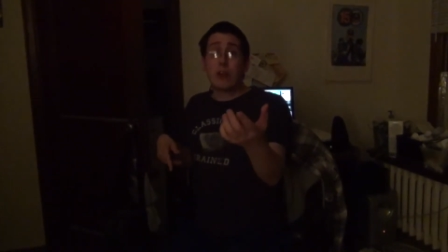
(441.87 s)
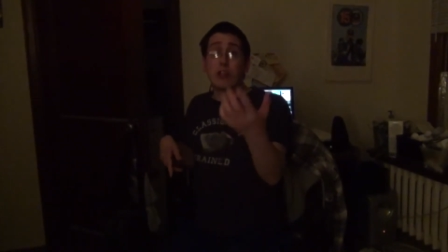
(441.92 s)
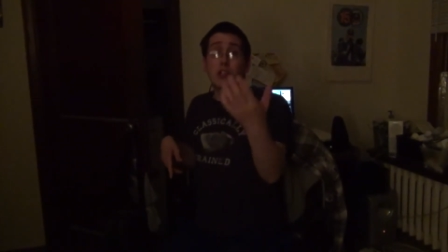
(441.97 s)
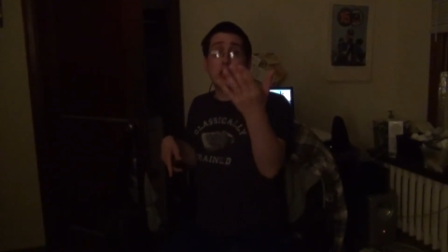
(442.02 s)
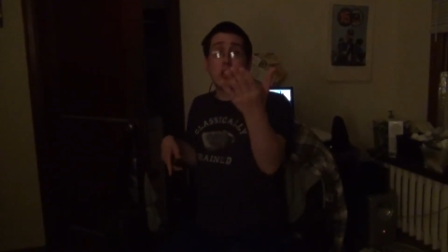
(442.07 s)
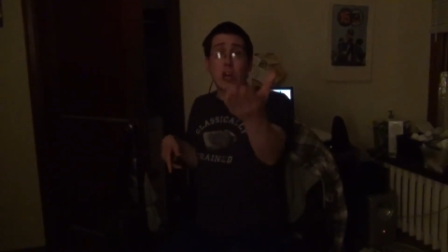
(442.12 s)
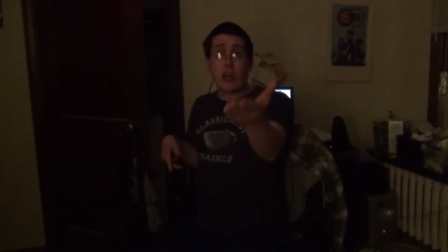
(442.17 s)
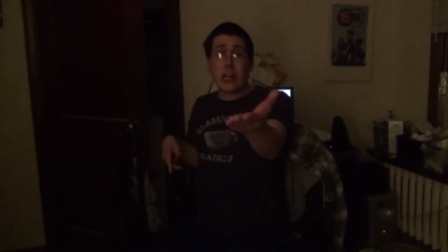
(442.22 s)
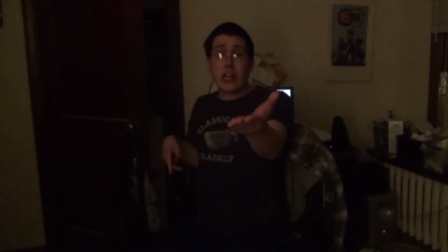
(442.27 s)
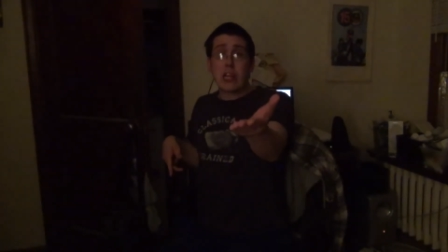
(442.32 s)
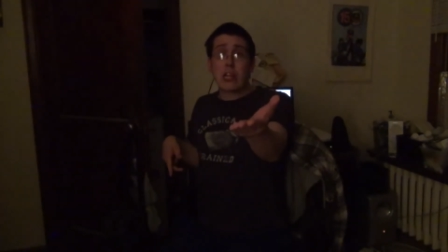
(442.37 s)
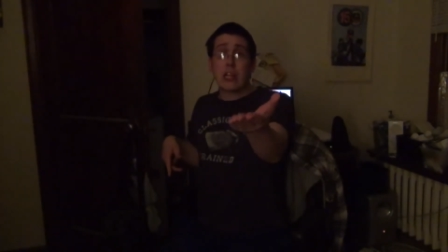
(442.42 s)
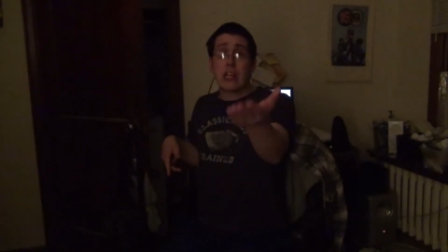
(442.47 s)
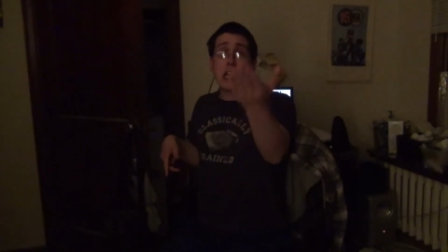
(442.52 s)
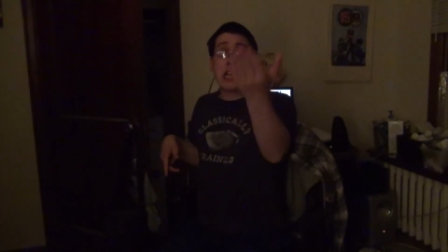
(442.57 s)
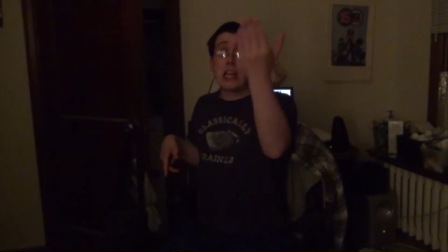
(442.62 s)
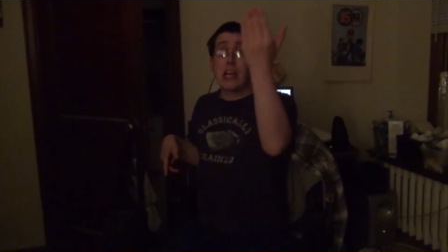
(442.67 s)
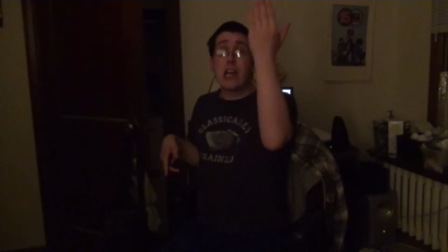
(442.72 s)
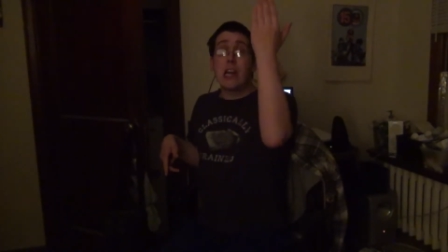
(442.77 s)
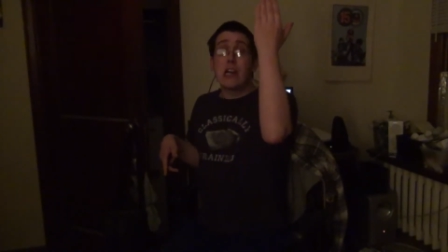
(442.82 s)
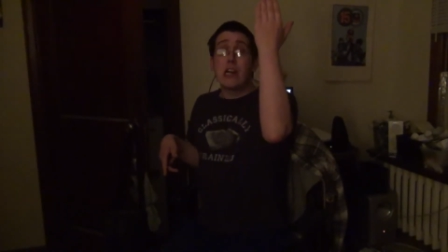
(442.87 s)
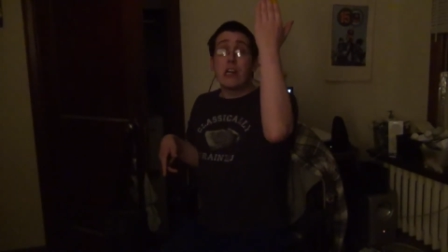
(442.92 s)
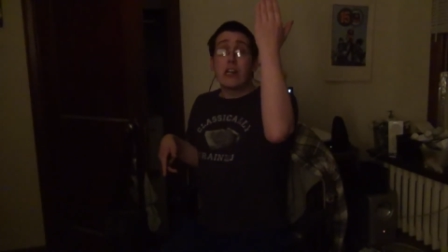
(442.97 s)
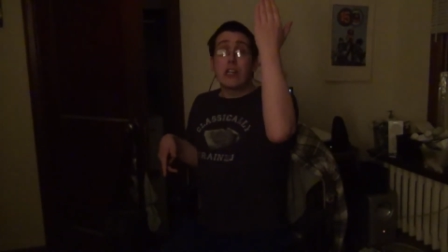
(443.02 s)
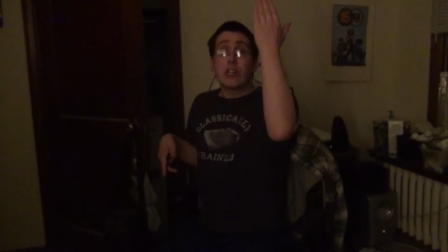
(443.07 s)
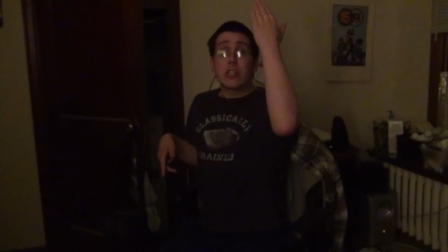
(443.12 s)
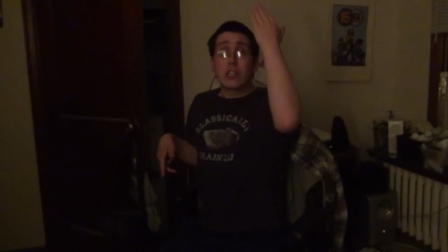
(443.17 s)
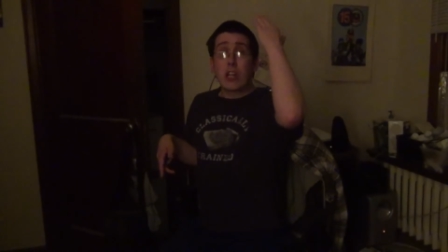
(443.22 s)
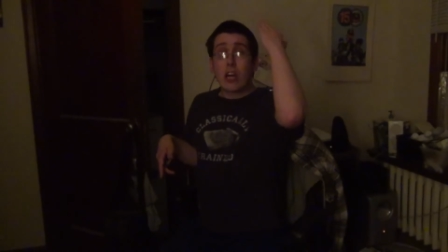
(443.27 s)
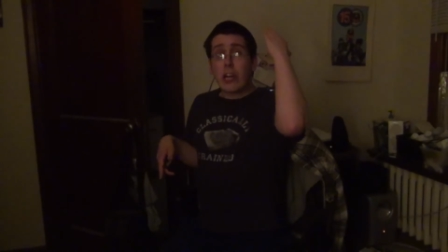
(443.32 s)
course Donkey
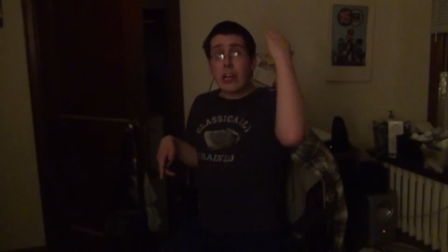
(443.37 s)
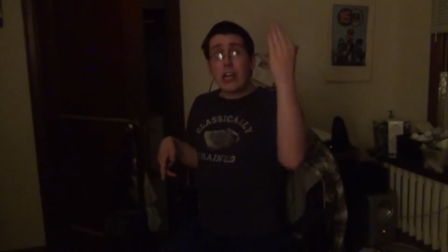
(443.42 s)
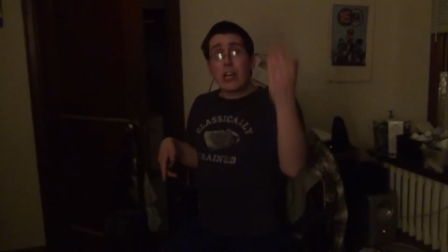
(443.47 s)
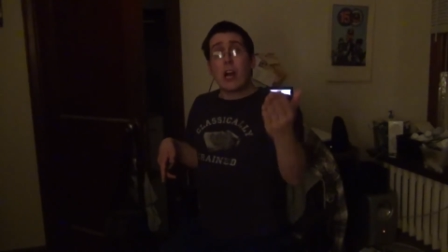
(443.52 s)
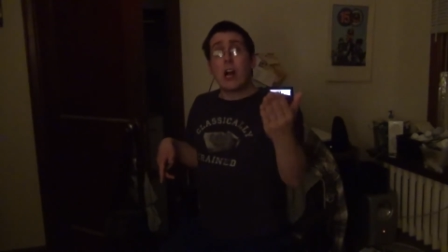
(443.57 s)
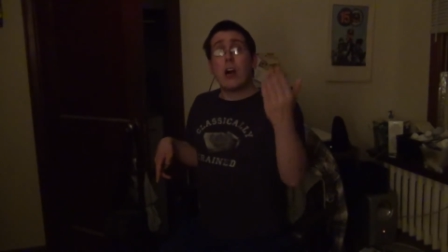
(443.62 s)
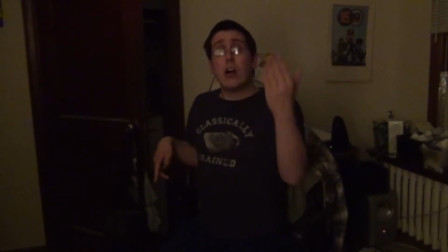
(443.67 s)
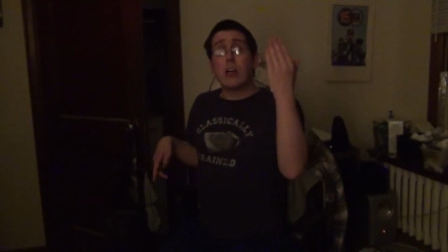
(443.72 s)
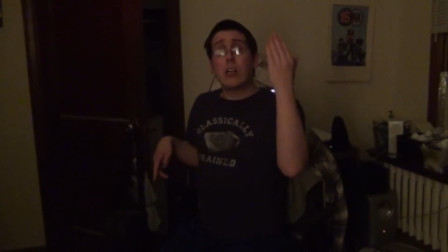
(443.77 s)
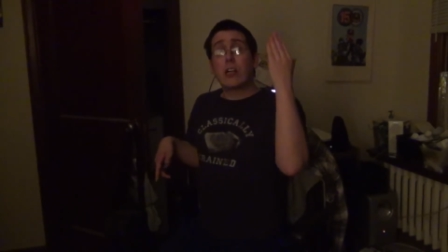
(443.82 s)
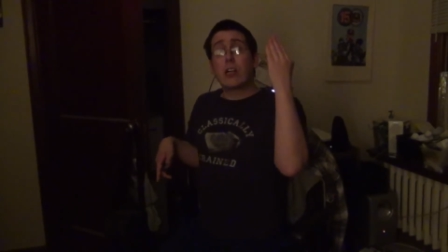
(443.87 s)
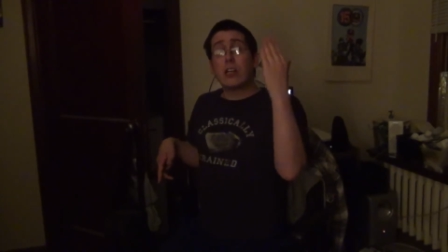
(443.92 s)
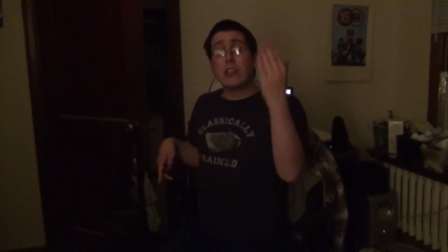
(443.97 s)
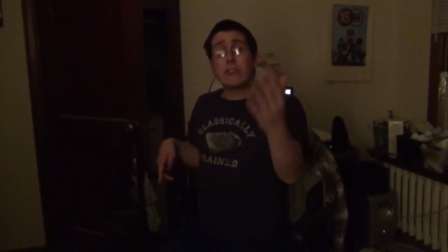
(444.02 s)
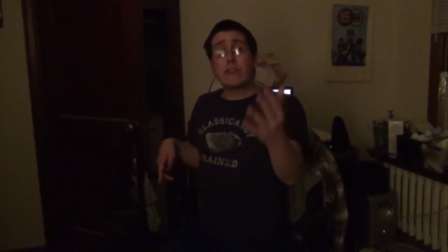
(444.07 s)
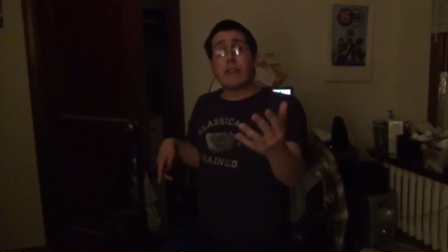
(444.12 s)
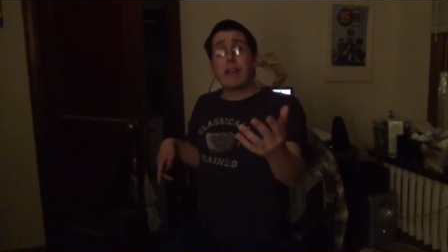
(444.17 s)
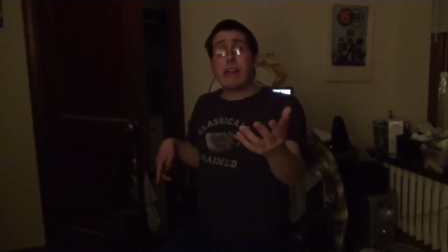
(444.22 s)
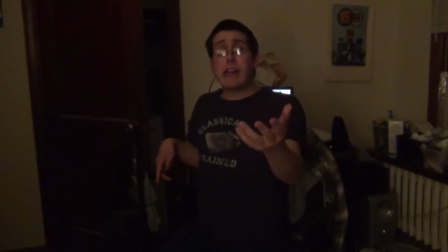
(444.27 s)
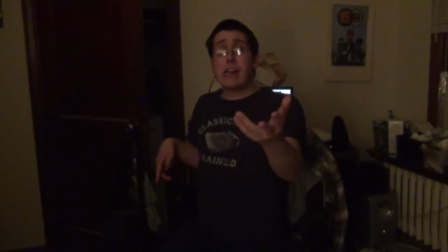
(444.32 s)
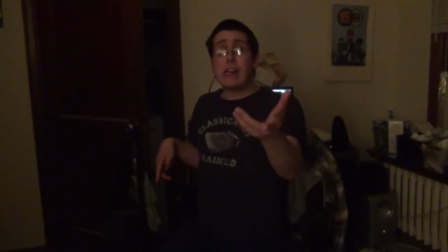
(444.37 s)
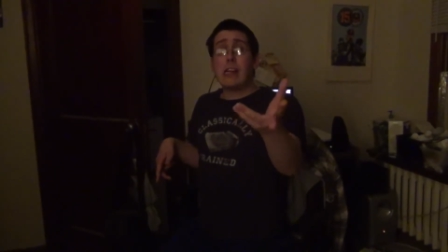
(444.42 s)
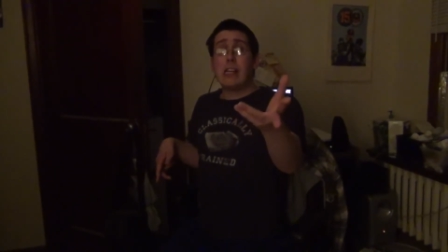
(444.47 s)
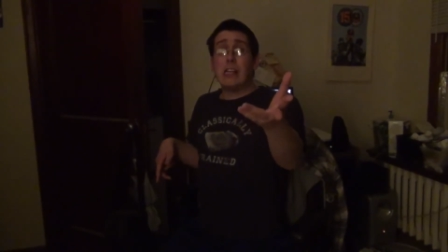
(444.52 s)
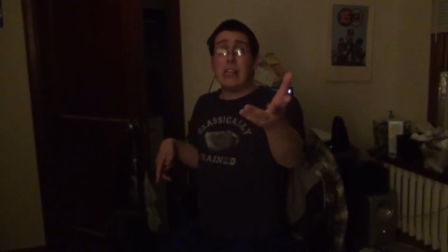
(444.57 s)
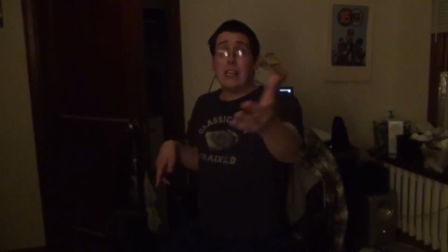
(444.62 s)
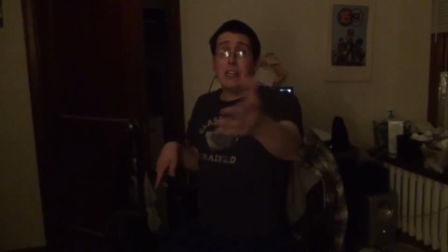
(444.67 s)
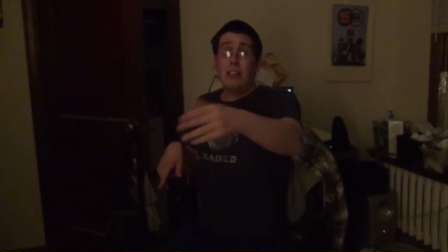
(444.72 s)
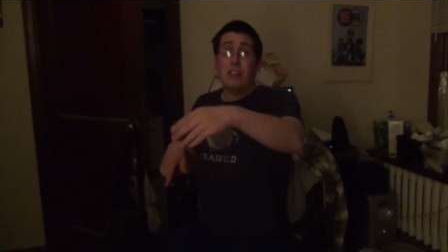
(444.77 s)
the Donkey Kong Country